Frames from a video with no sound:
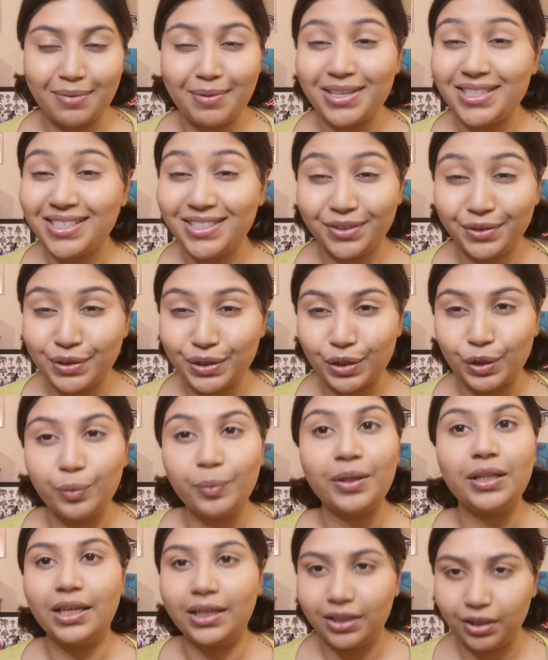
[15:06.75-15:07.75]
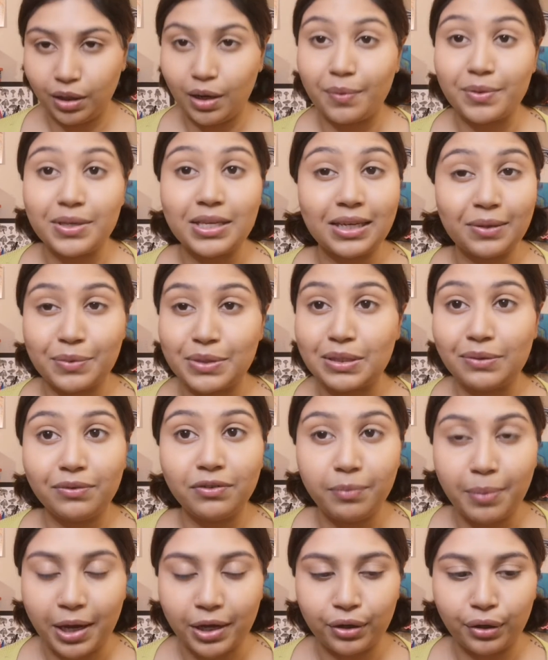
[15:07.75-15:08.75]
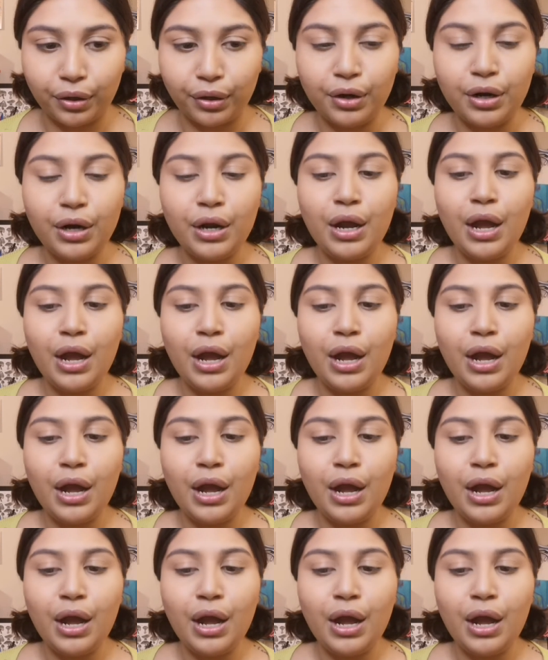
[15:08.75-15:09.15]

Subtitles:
I still do, but like, it was even better